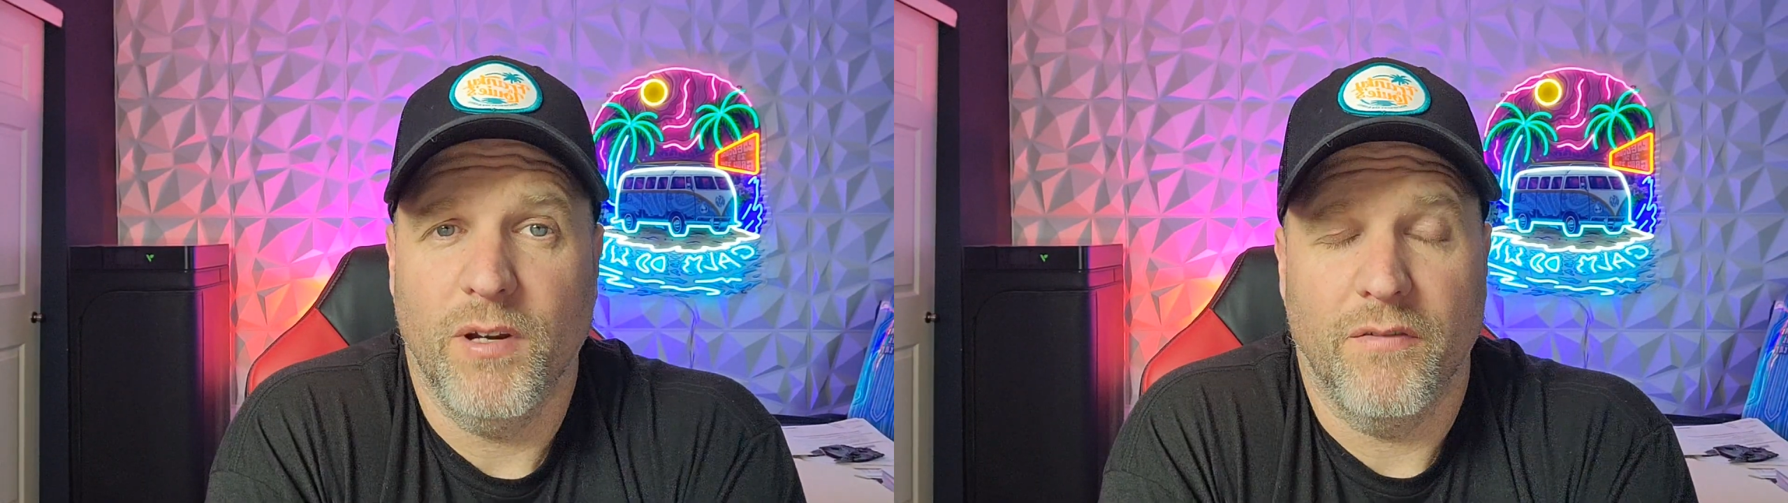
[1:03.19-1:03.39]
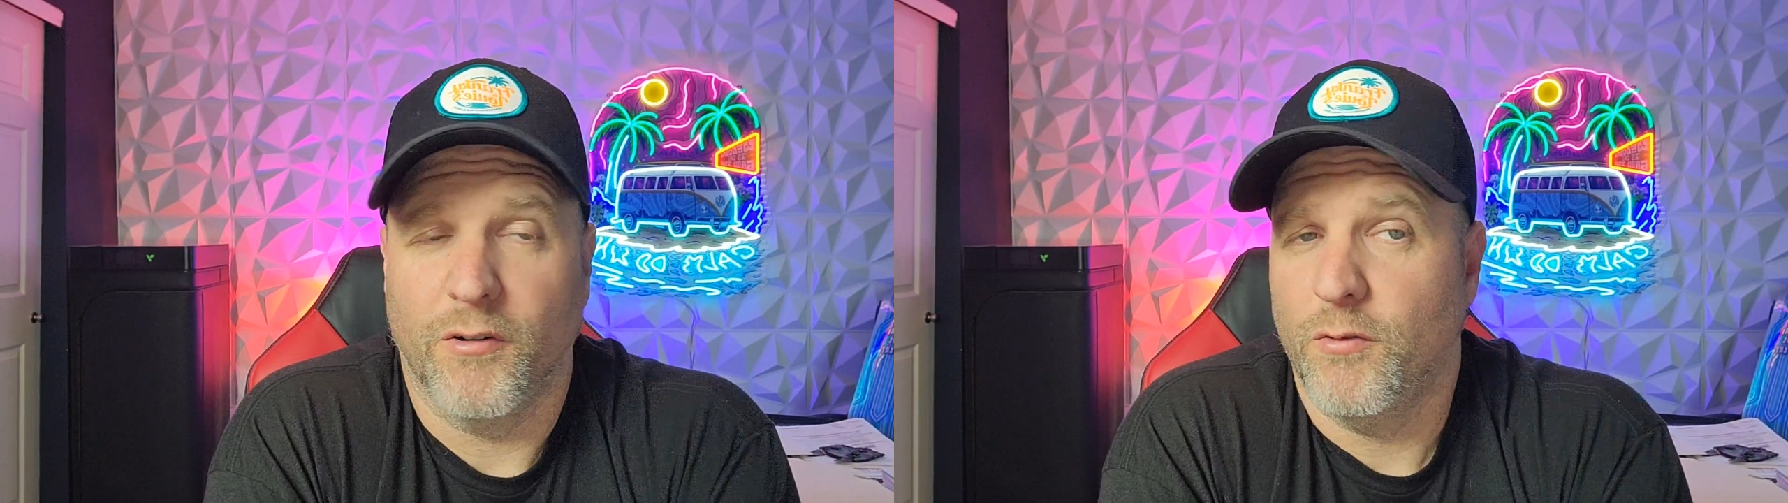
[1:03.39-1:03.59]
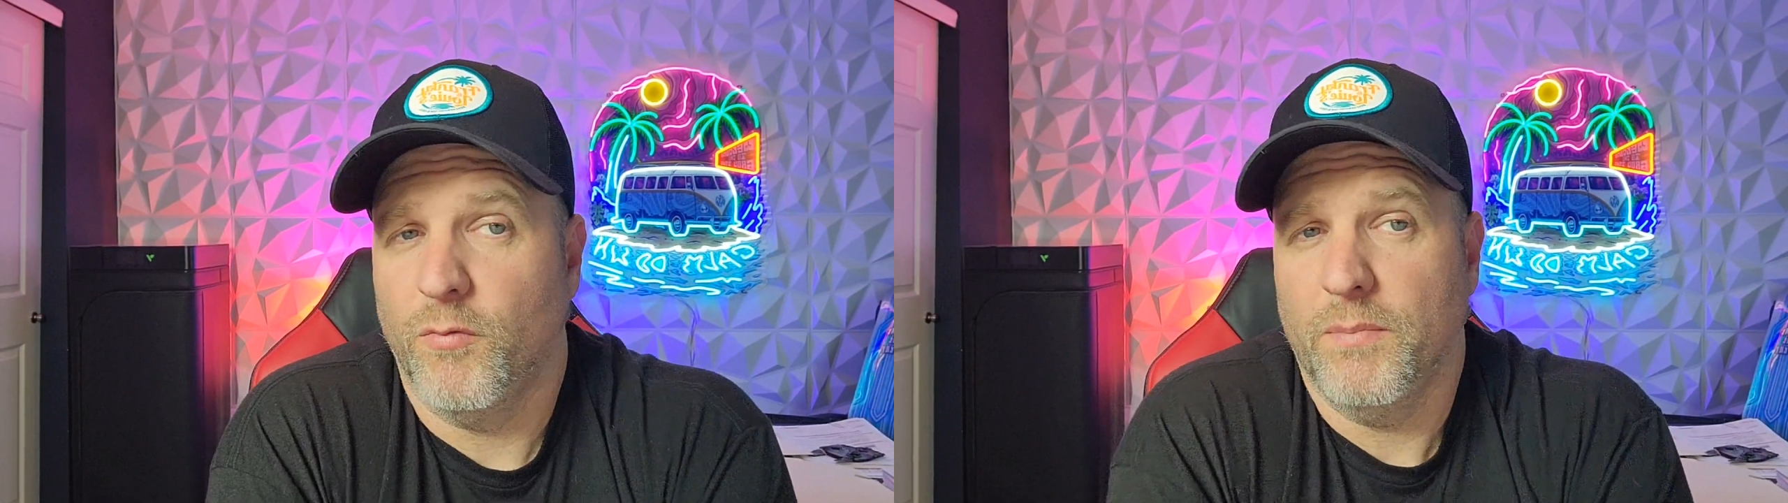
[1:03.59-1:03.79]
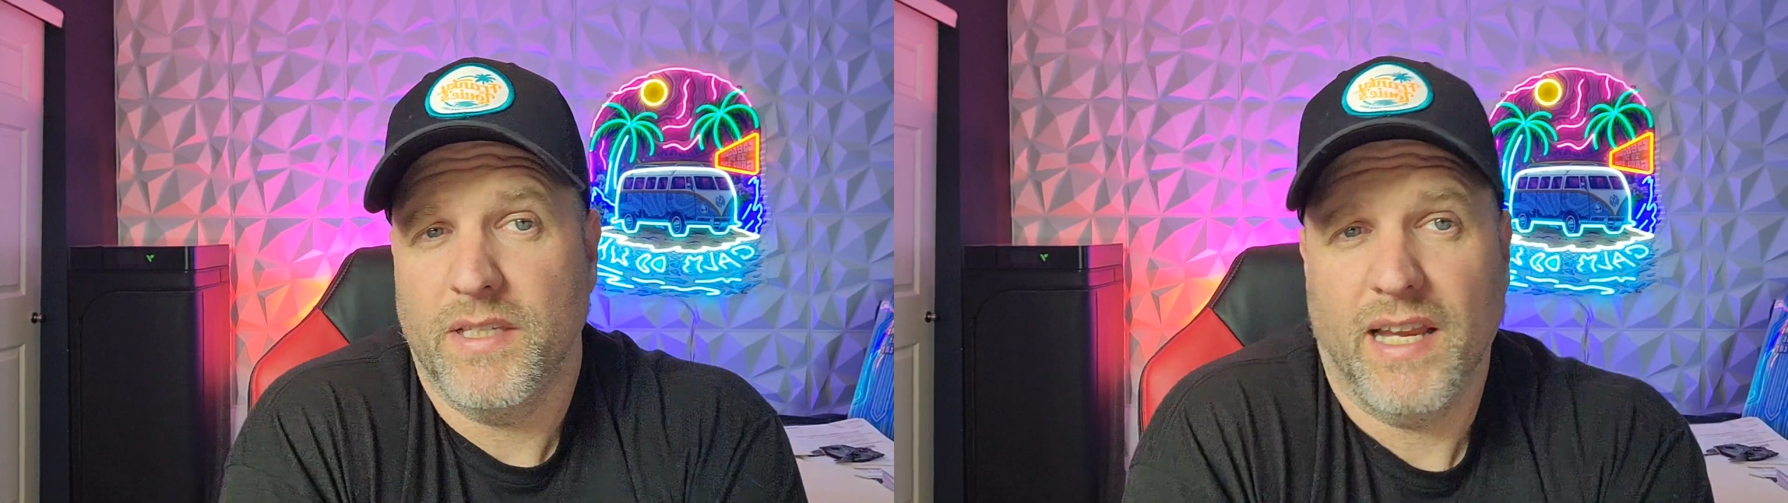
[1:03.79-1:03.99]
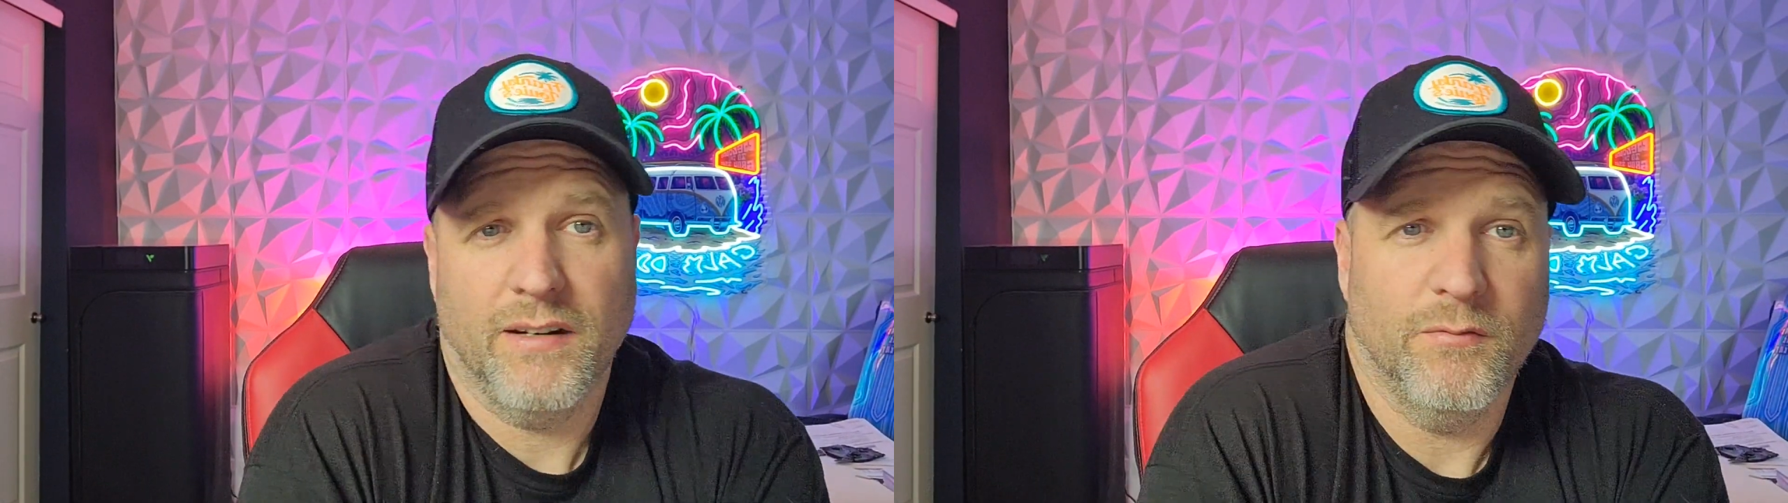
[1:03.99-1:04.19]
We have our own
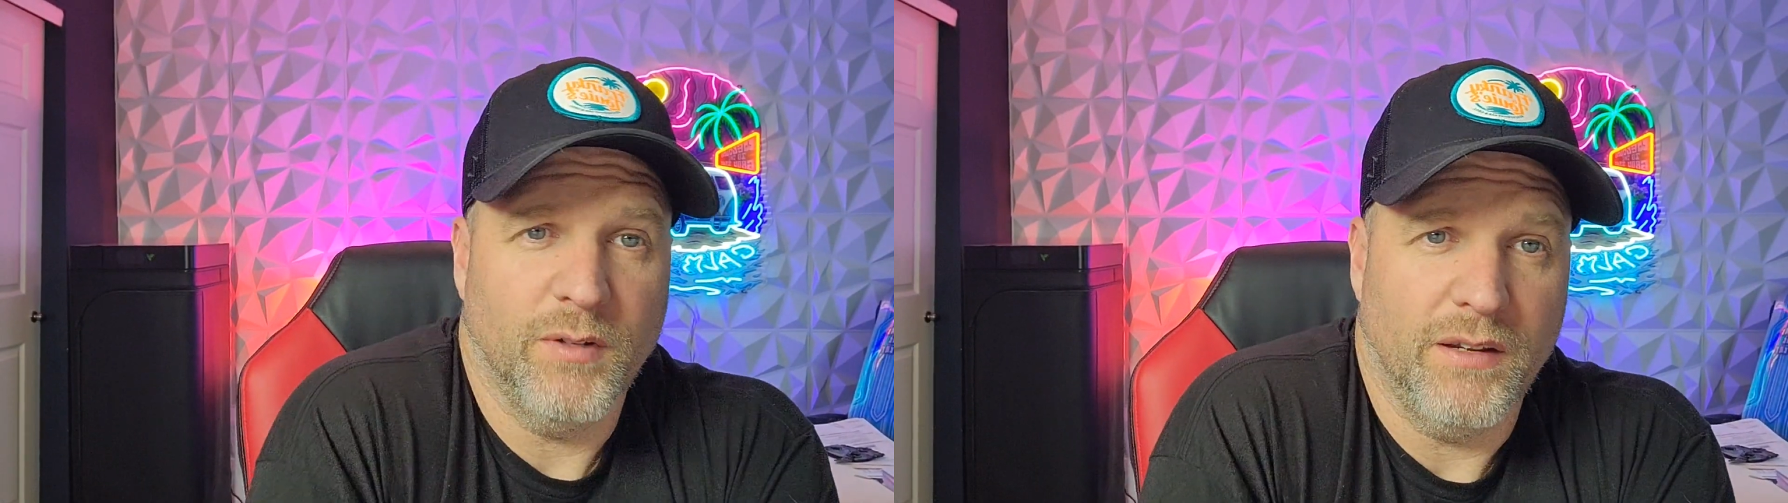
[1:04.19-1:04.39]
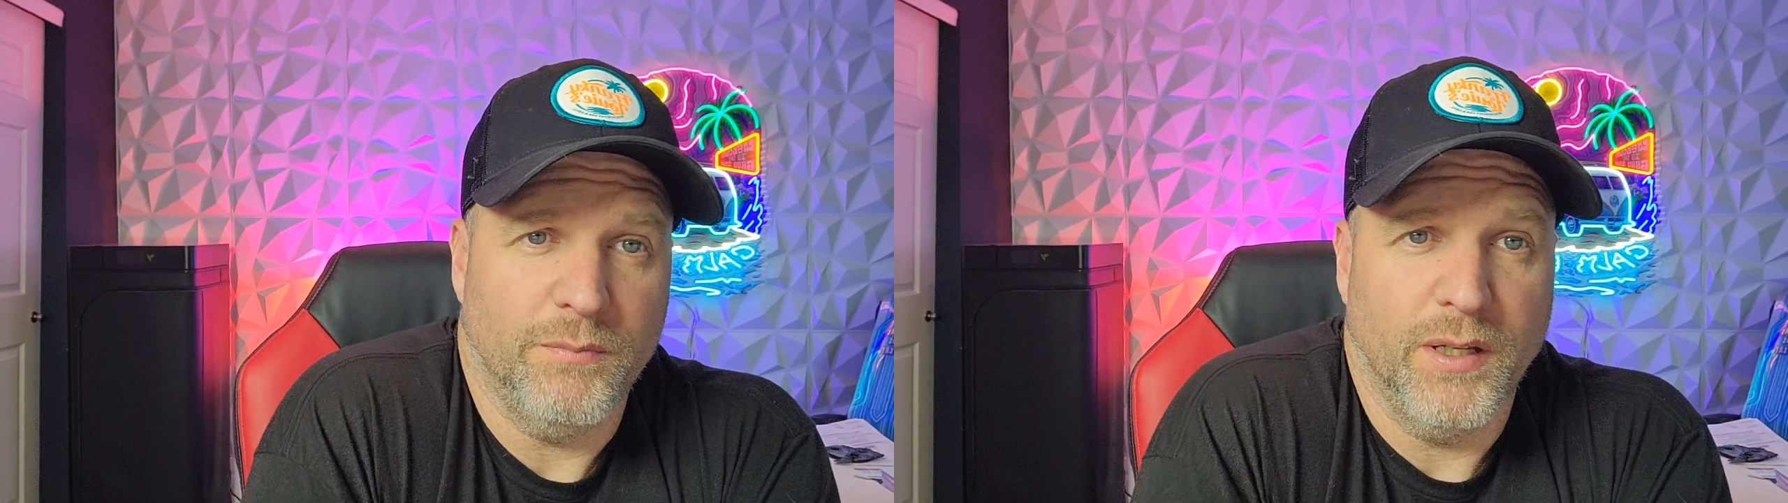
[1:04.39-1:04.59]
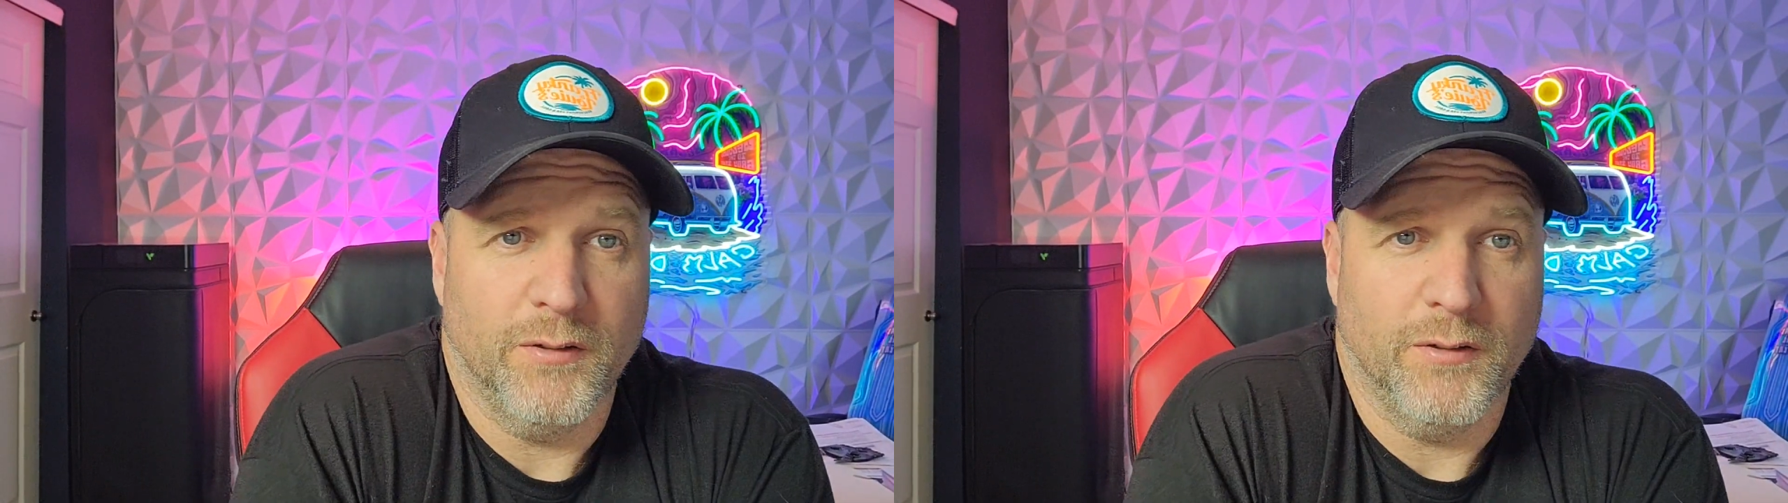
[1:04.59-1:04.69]
website. We've